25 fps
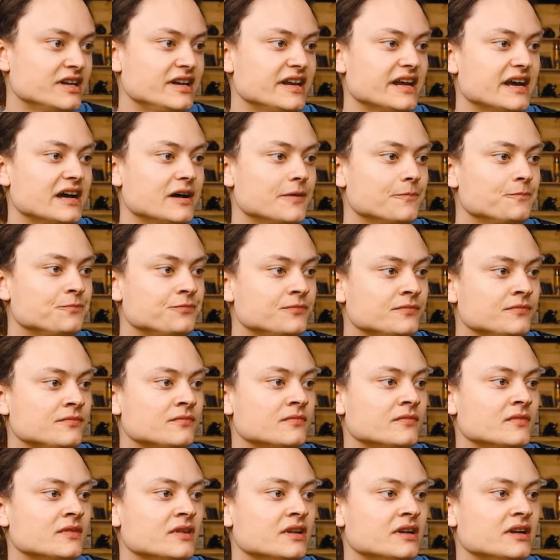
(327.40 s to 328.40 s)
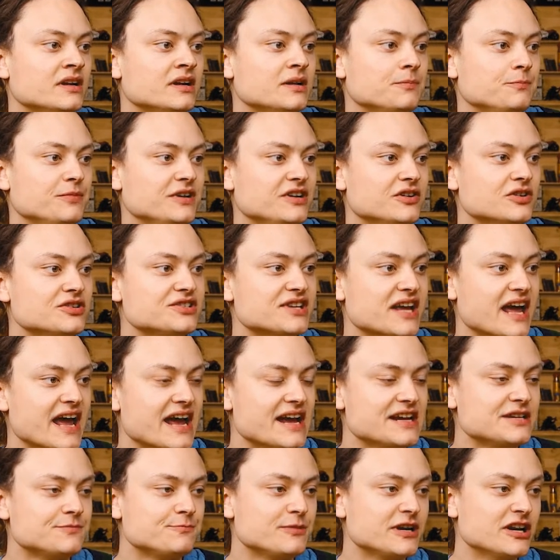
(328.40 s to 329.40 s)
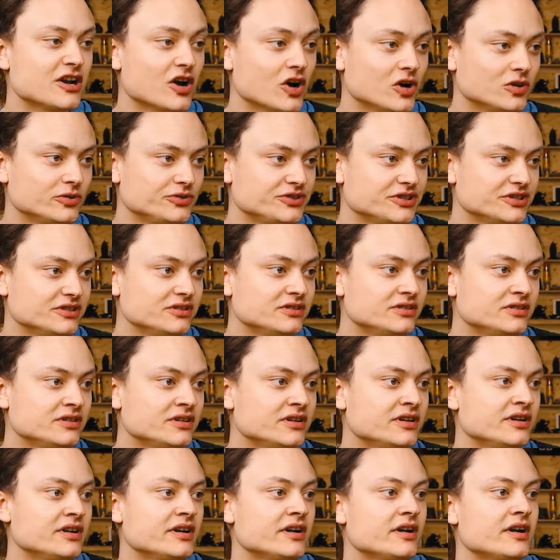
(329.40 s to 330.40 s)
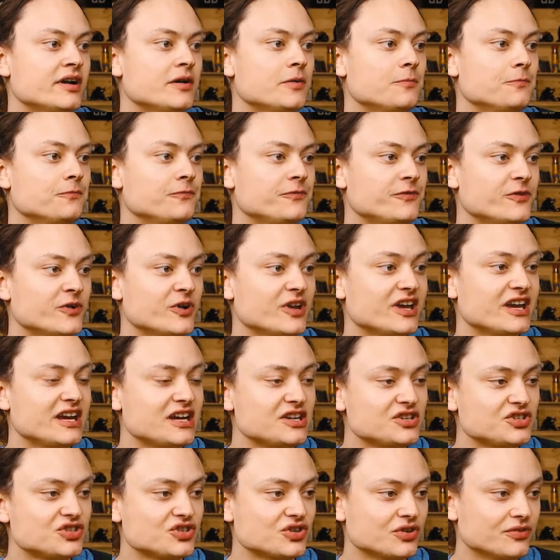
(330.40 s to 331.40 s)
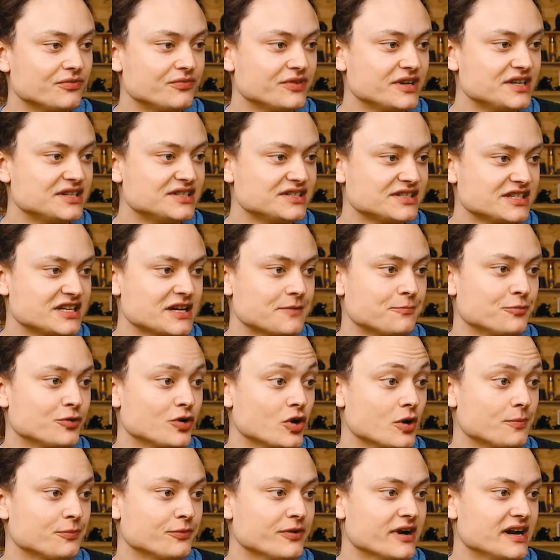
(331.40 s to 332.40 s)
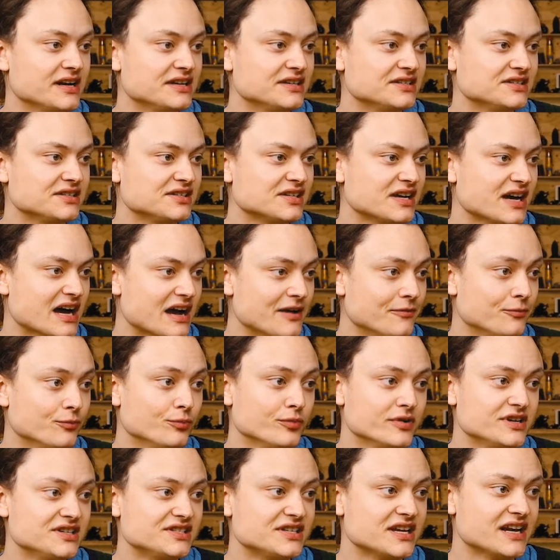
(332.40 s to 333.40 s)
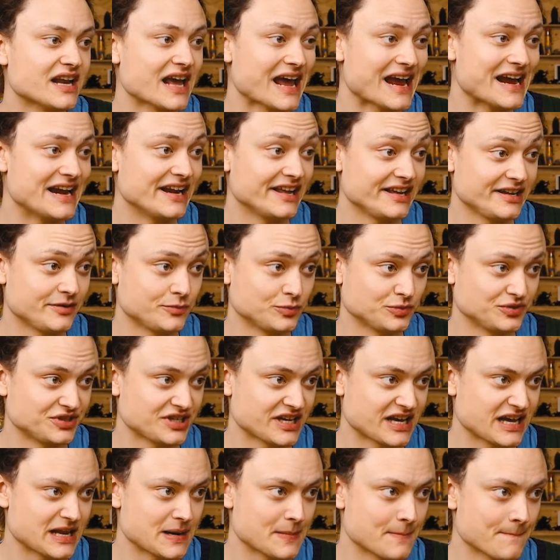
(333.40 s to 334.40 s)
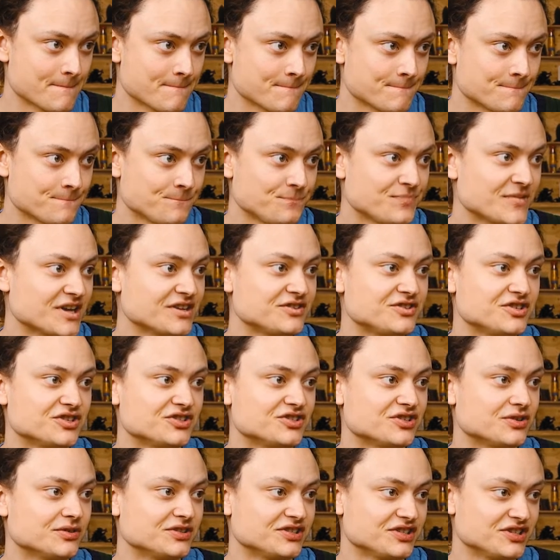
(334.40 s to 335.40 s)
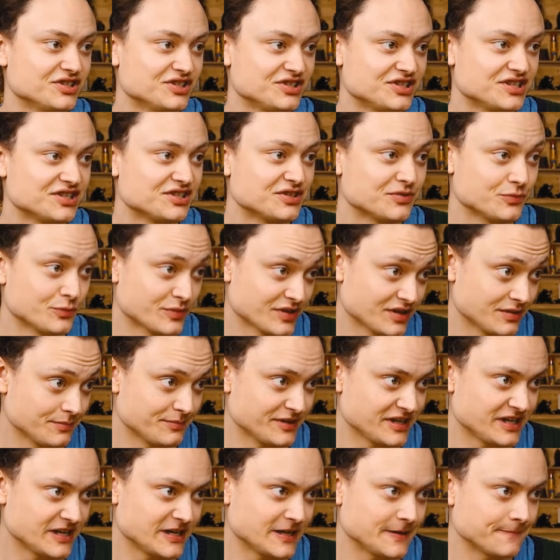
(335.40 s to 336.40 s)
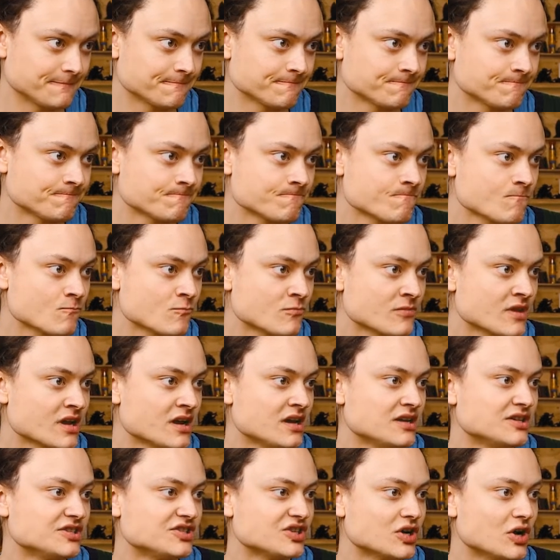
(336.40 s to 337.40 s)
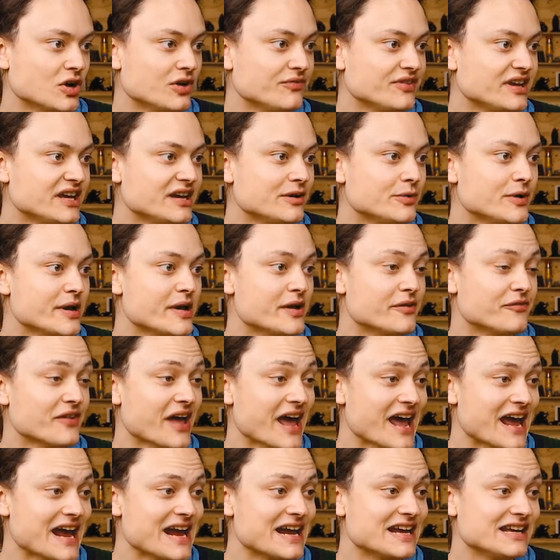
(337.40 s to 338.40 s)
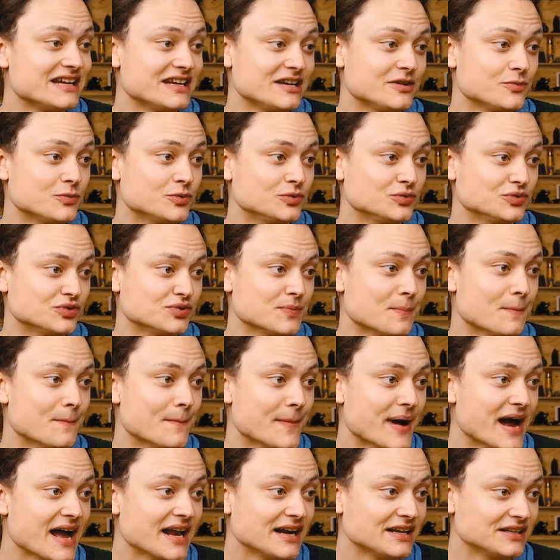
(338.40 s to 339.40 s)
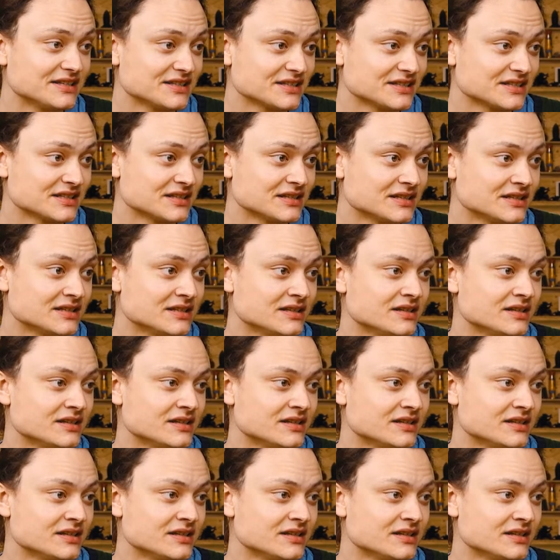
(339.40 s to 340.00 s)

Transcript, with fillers: Now, because a's been altered, for each of these separate operators, I've reset a to equal ten. That's just so it's consistent with the beginning. So over here we have a equals minus.